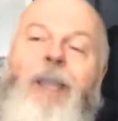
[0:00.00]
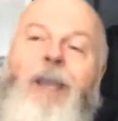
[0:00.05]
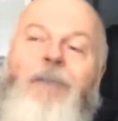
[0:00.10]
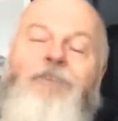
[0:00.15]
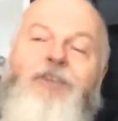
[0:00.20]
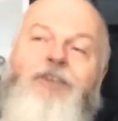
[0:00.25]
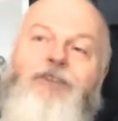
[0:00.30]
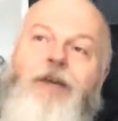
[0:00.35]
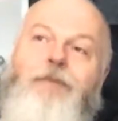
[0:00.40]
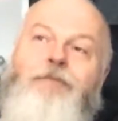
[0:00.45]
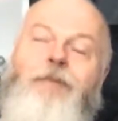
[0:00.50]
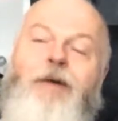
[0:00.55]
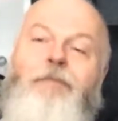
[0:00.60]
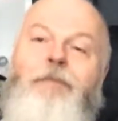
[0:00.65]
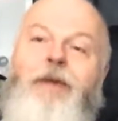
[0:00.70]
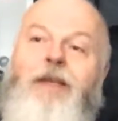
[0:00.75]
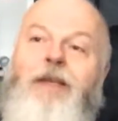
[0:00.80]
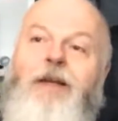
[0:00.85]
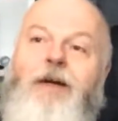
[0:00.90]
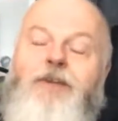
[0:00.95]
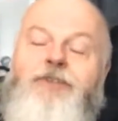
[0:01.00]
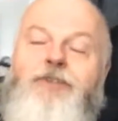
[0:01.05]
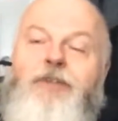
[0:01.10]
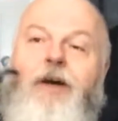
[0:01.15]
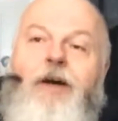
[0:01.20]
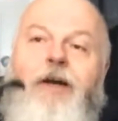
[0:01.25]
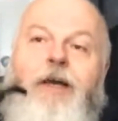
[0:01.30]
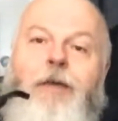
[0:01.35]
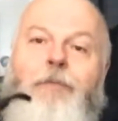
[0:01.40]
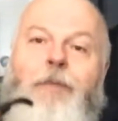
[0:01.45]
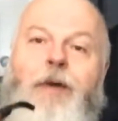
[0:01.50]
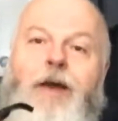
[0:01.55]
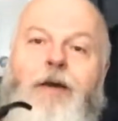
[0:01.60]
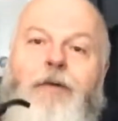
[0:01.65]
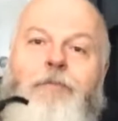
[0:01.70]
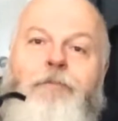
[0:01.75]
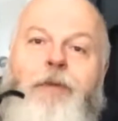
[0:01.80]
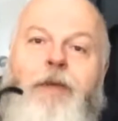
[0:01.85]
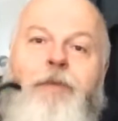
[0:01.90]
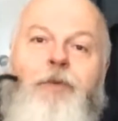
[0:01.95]
Having said my bit last night
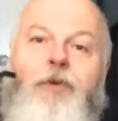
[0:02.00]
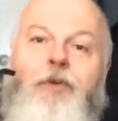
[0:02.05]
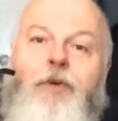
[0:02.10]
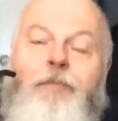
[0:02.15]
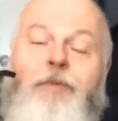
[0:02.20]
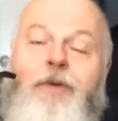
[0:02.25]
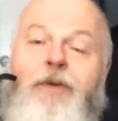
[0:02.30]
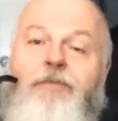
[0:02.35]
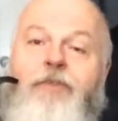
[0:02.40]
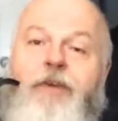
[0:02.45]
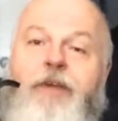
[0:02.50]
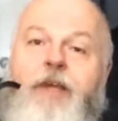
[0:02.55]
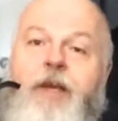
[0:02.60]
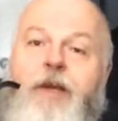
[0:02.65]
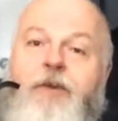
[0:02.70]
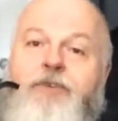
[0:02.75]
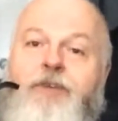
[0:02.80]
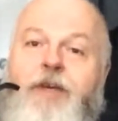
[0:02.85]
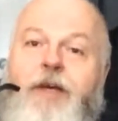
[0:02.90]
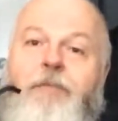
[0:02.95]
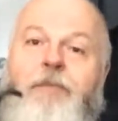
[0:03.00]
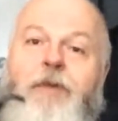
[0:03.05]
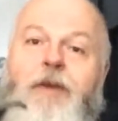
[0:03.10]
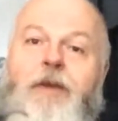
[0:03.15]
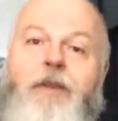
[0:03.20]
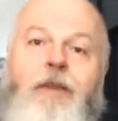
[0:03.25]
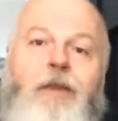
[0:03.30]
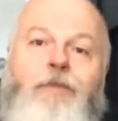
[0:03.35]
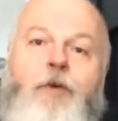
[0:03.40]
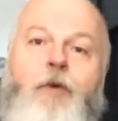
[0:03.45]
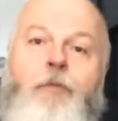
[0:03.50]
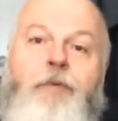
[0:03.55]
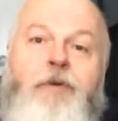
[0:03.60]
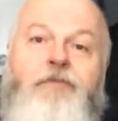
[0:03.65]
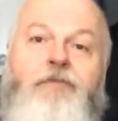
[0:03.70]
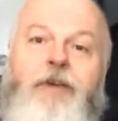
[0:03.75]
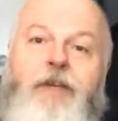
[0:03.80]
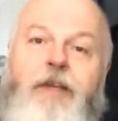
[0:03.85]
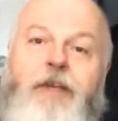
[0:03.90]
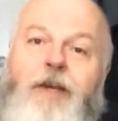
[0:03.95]
about people not putting videos up, they've all
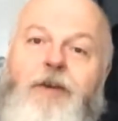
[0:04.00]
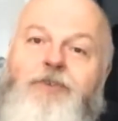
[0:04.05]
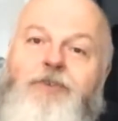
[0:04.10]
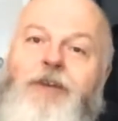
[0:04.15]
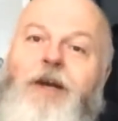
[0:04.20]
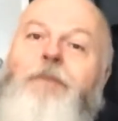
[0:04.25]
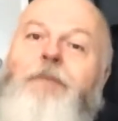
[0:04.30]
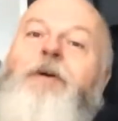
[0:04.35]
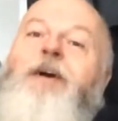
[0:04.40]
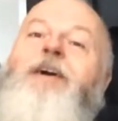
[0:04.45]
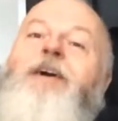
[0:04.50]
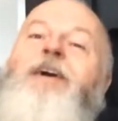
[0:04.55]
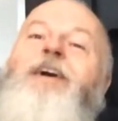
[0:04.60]
put videos up.